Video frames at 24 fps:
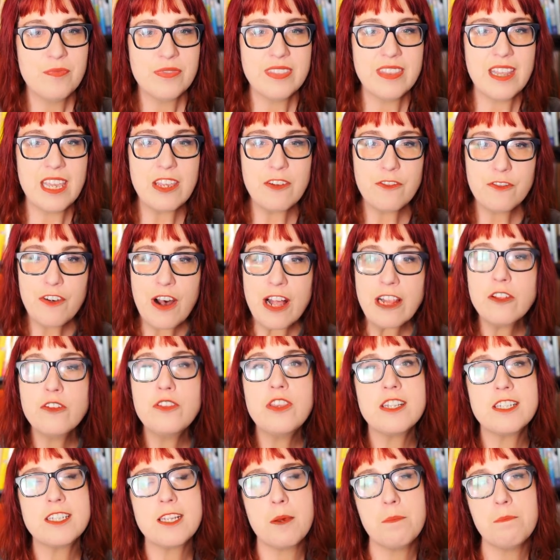They followed
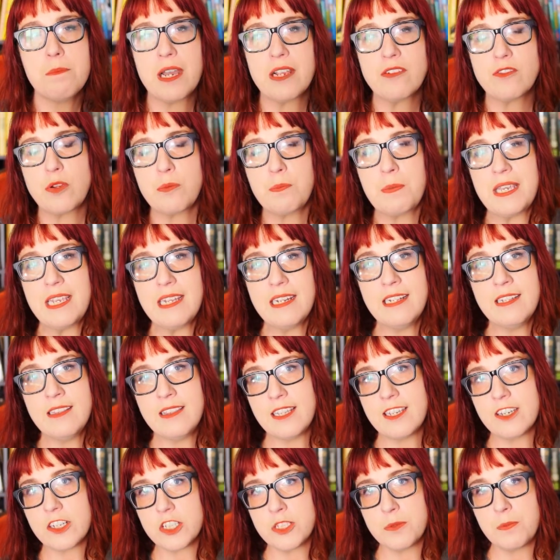this up by repeating
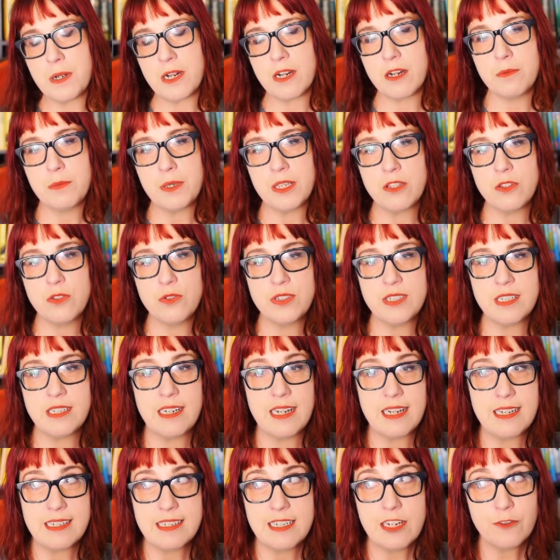the experiment using
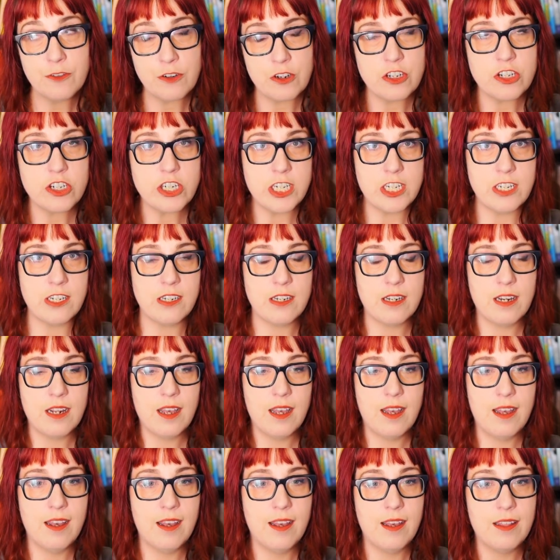a different gene.
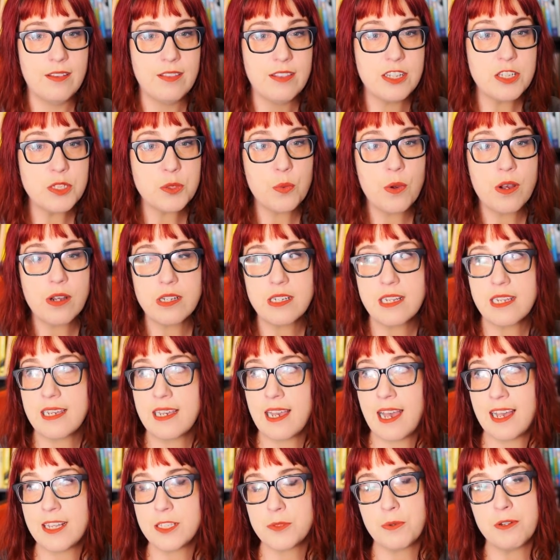Uh, this one
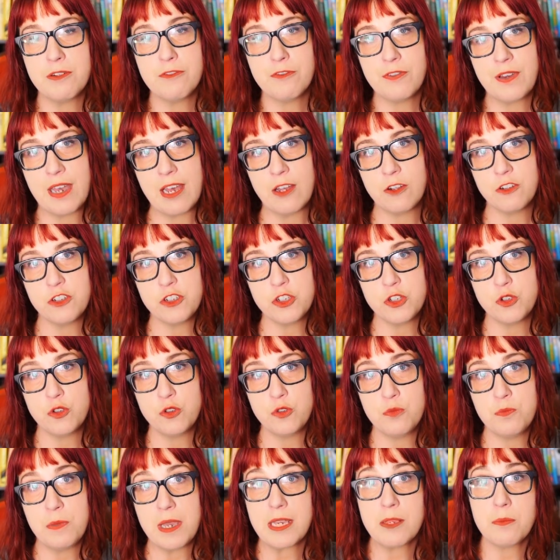has been found
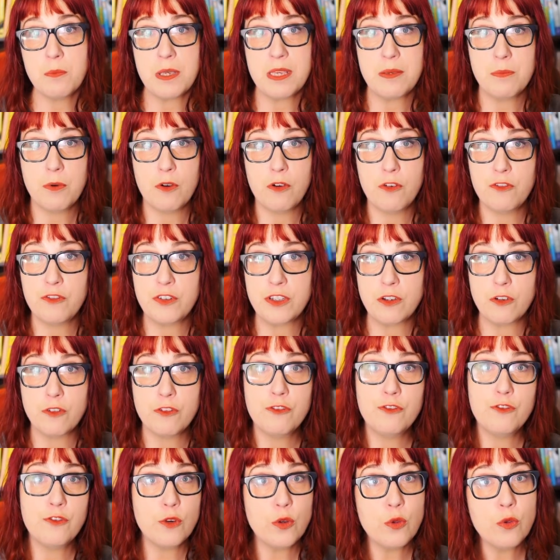to make people feel
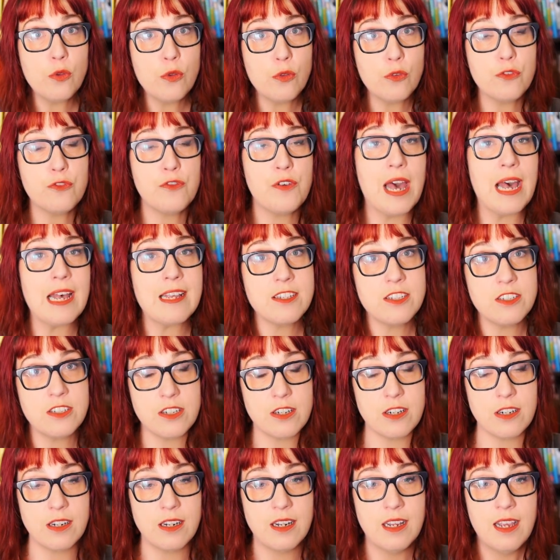full
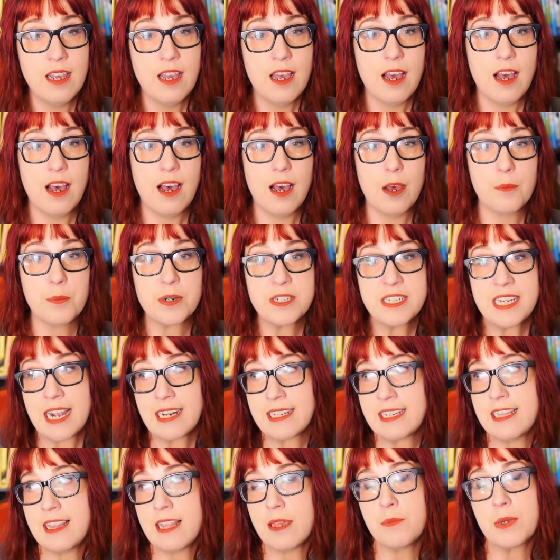faster, uh,
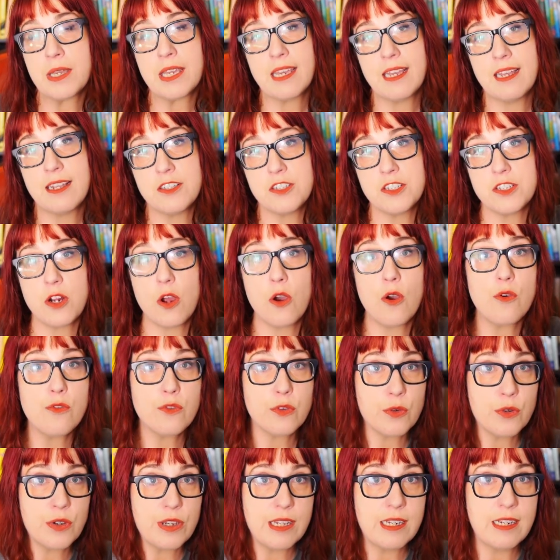protecting them against
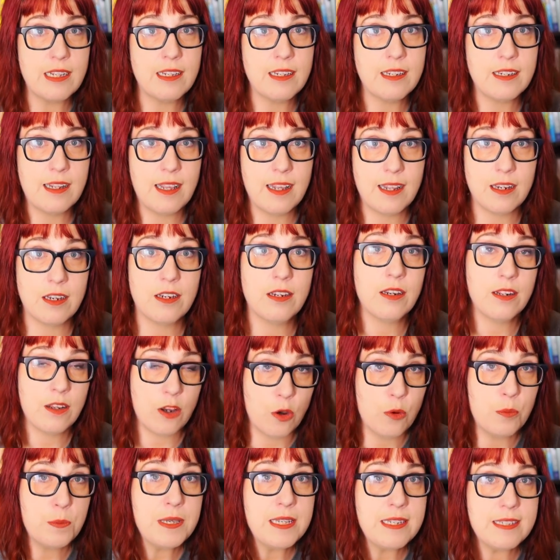overeating and
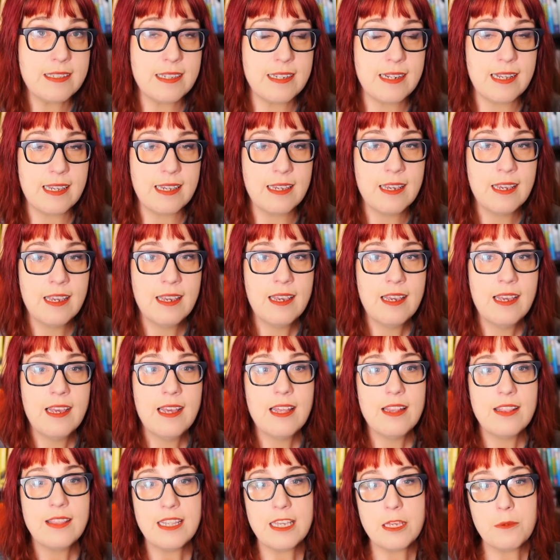obesity.
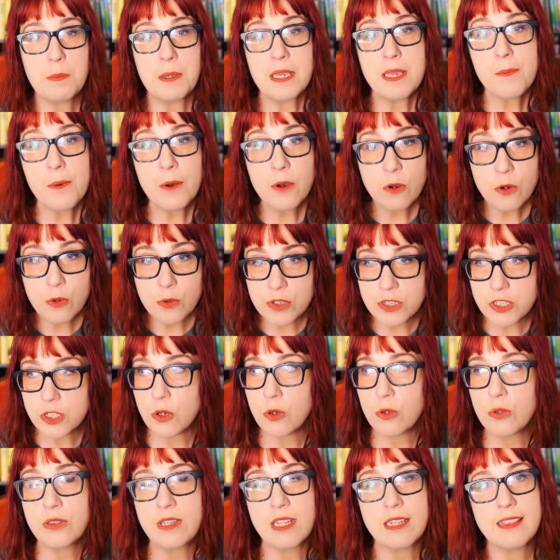The people who were
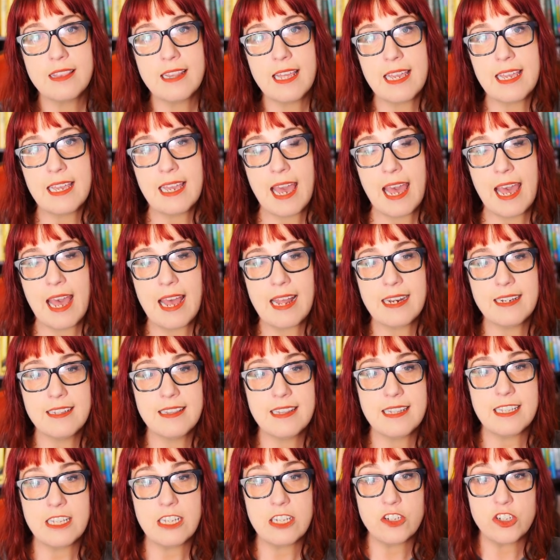told that they had
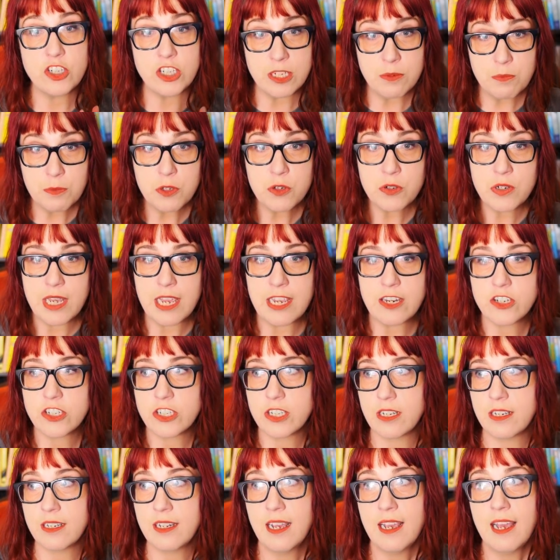the gene
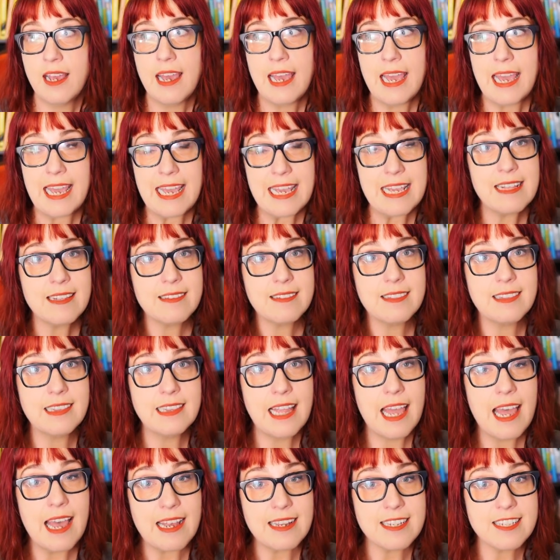mutation ate
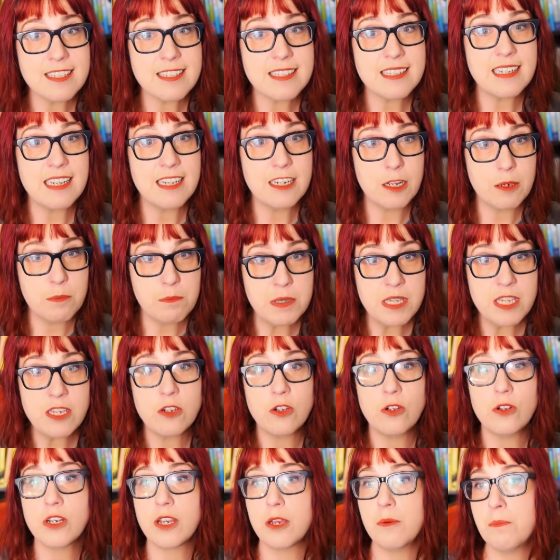less in a
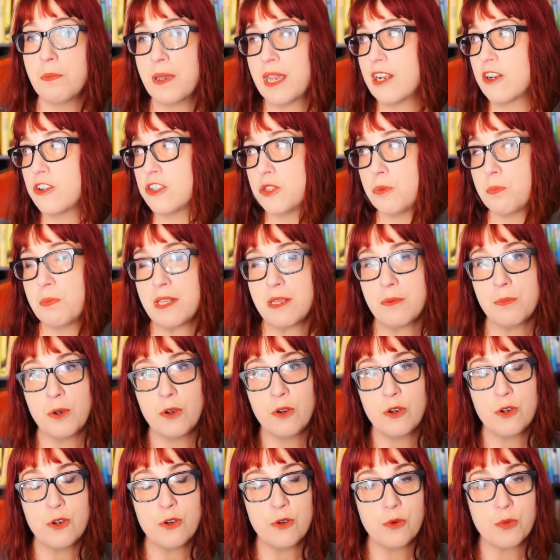meal compared to
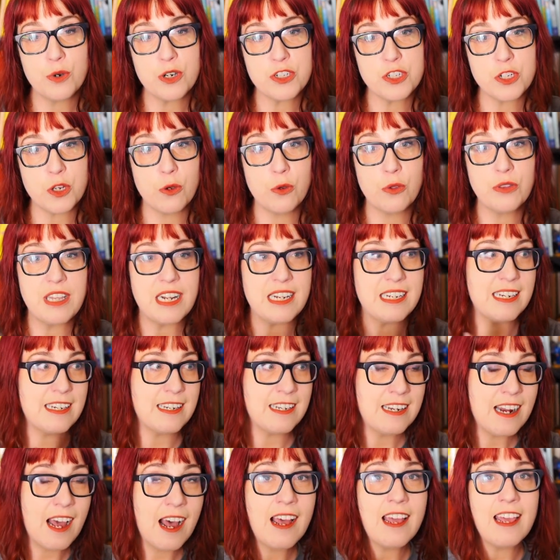people who were told they did
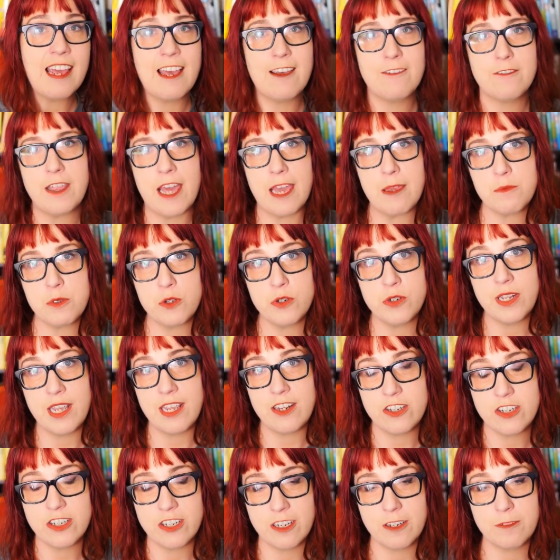not have that
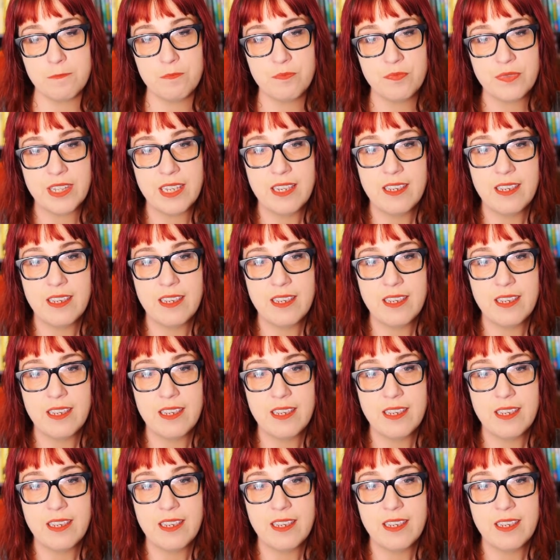mutation.